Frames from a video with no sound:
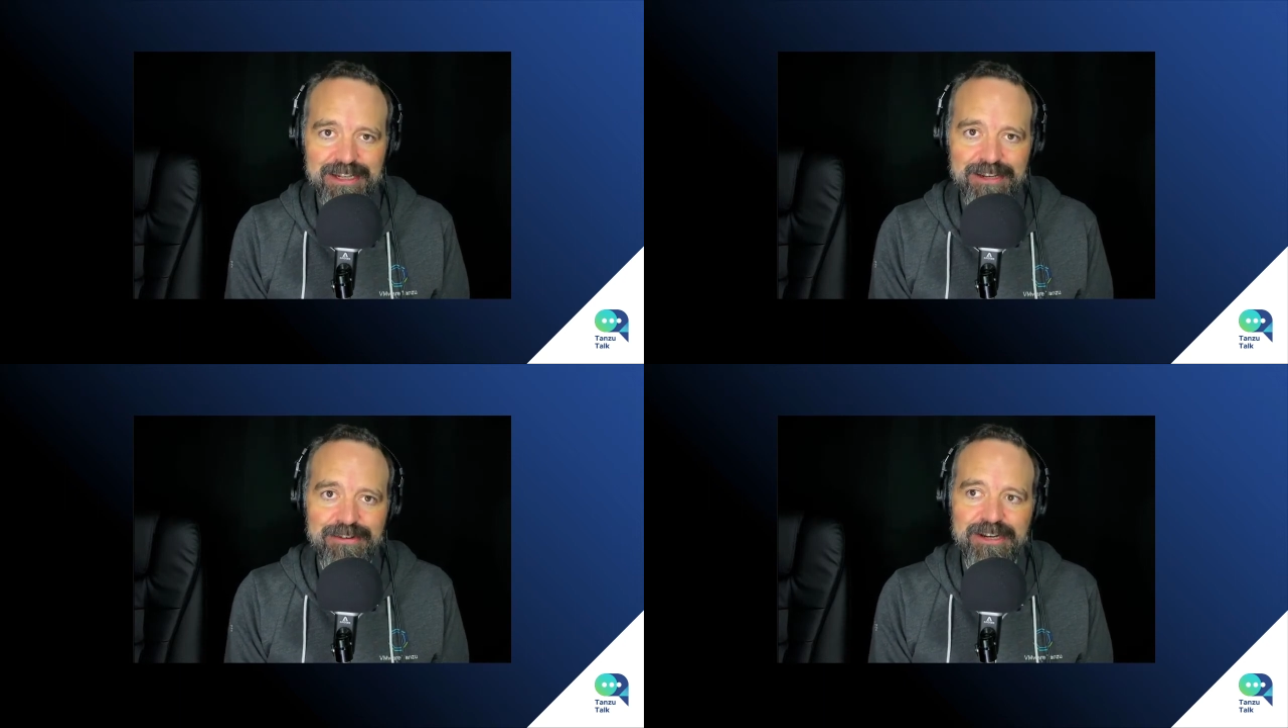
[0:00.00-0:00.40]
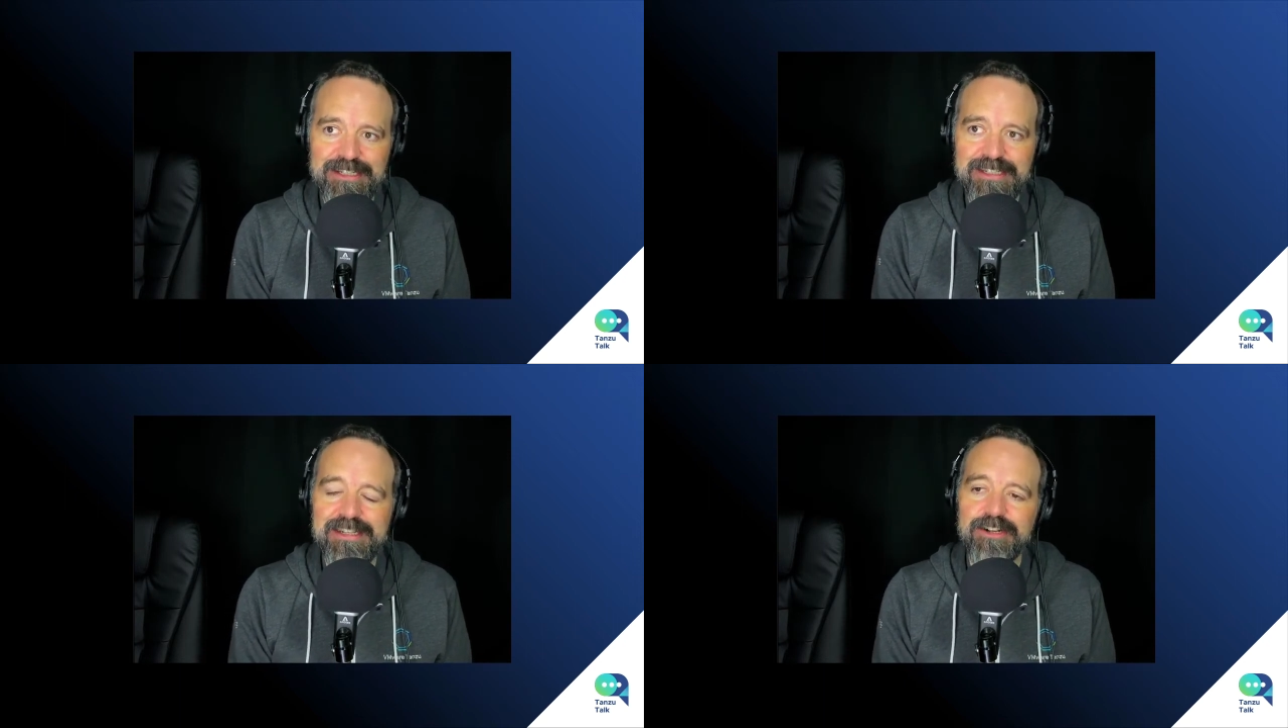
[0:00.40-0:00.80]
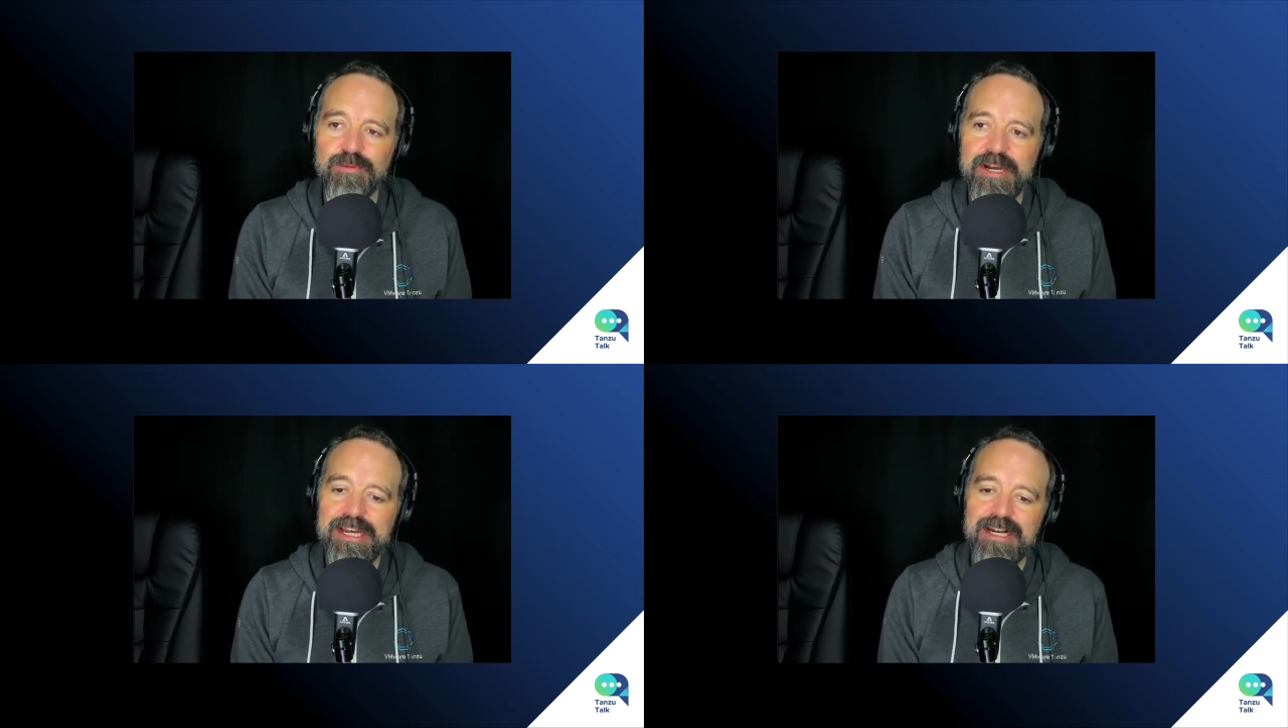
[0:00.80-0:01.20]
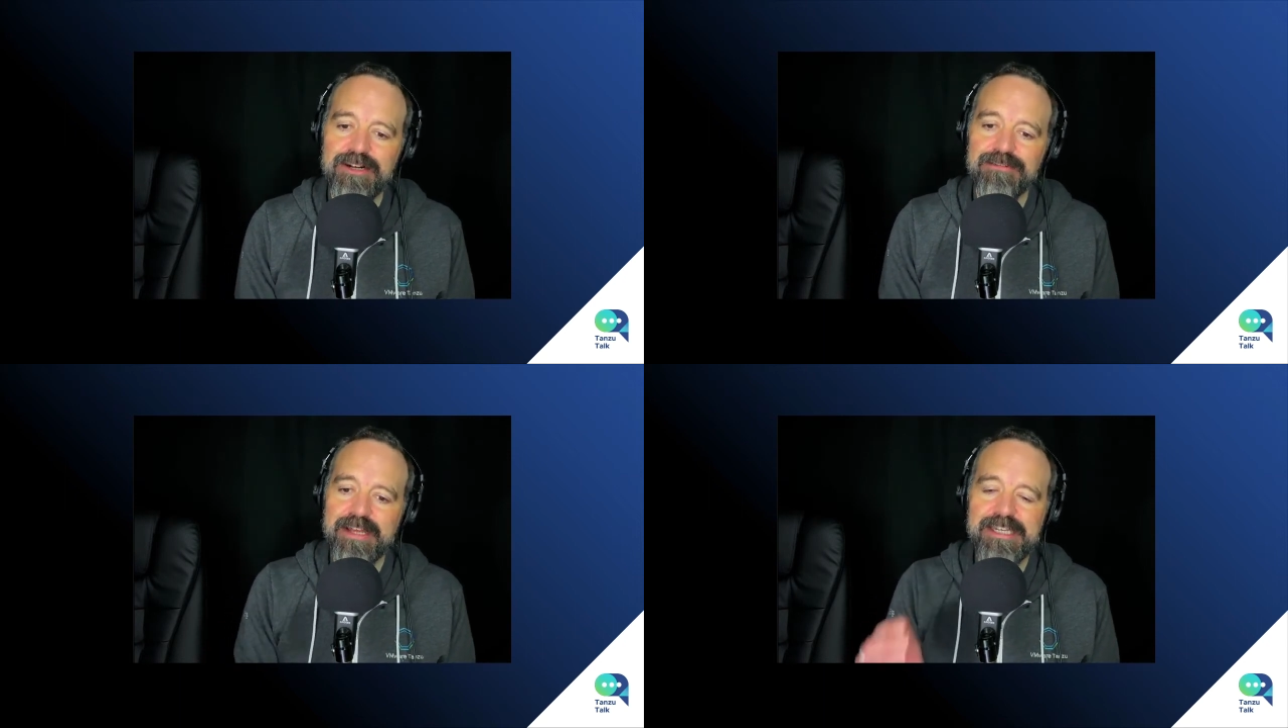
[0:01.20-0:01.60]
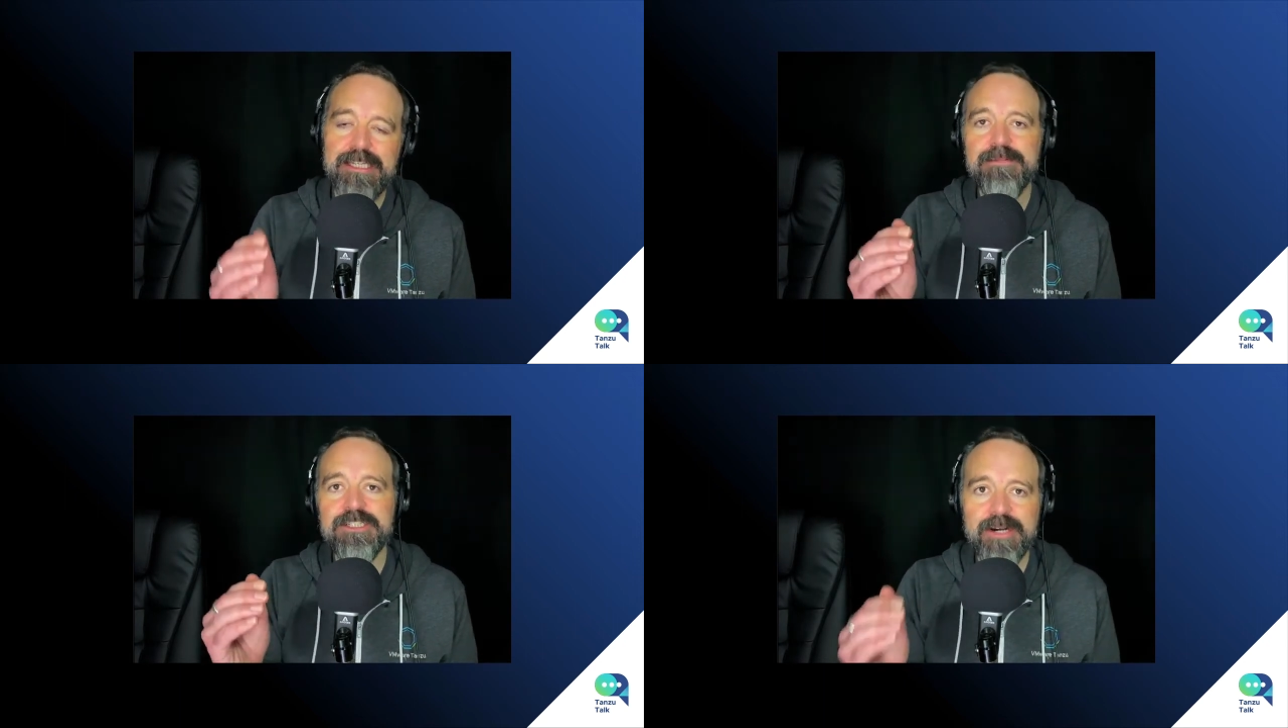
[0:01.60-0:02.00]
a very detailed way of like
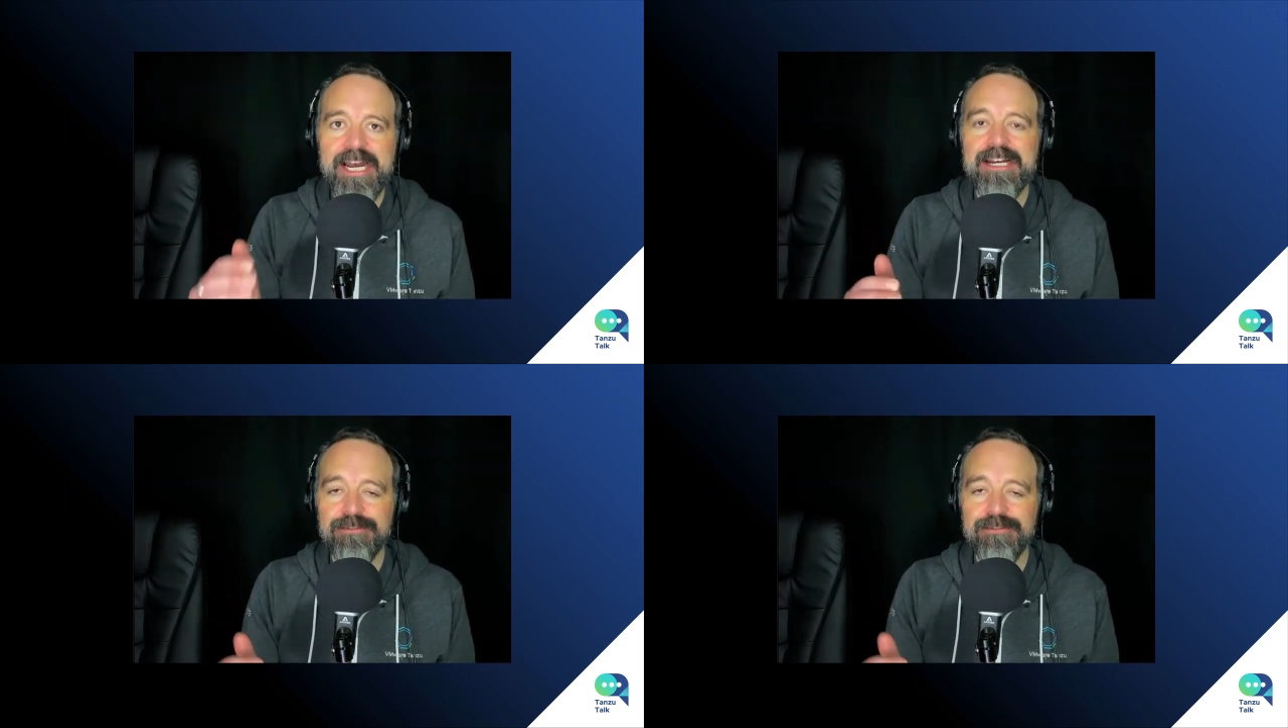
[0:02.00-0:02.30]
keeping track